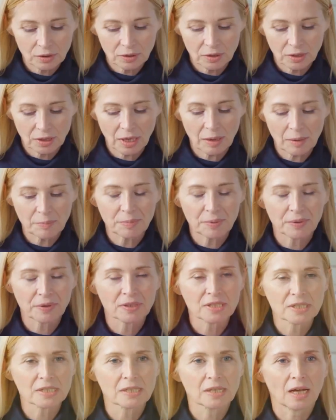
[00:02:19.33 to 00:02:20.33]
It's about
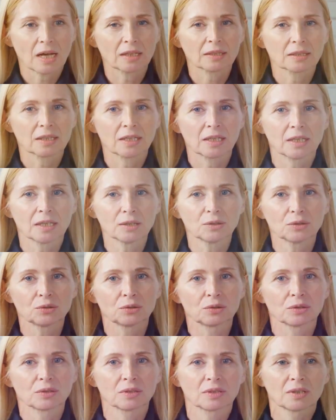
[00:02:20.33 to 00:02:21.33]
structuring your
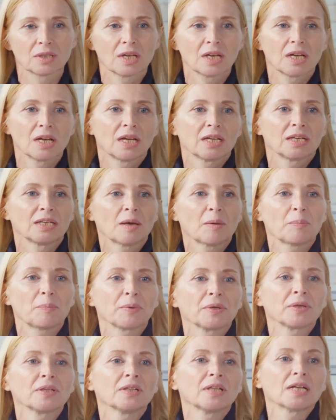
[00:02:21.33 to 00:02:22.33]
information effectively,
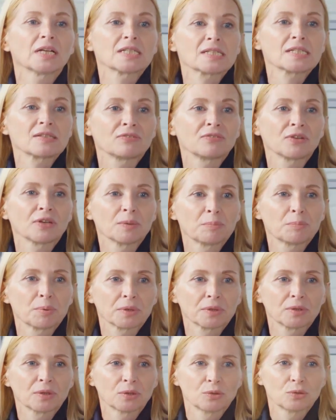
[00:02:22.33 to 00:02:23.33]
focusing on
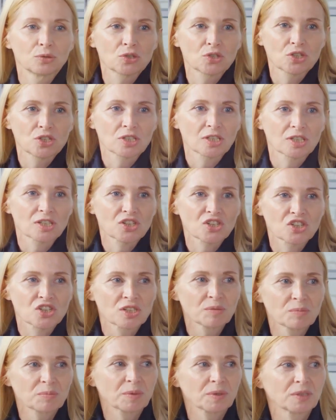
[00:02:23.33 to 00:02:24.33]
achievements over
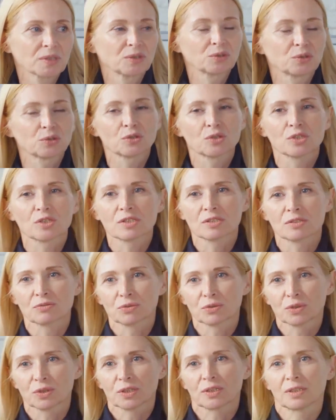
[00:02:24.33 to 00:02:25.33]
duties,
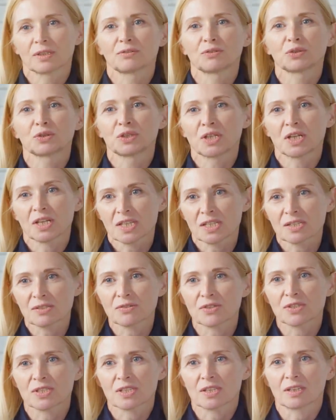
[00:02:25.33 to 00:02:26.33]
showcasing relevant
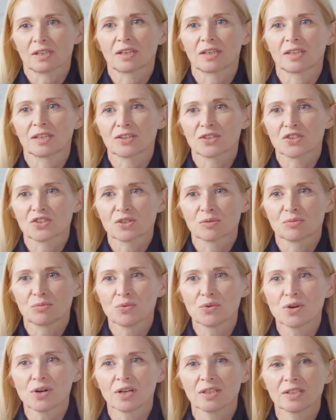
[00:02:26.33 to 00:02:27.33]
skills with specific
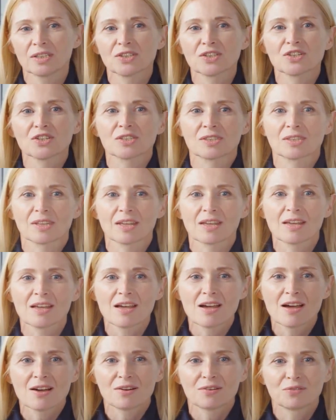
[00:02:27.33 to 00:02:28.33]
examples,
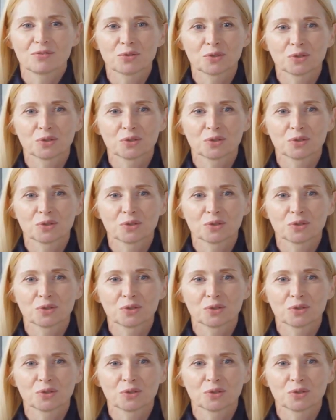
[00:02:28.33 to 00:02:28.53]
presenting your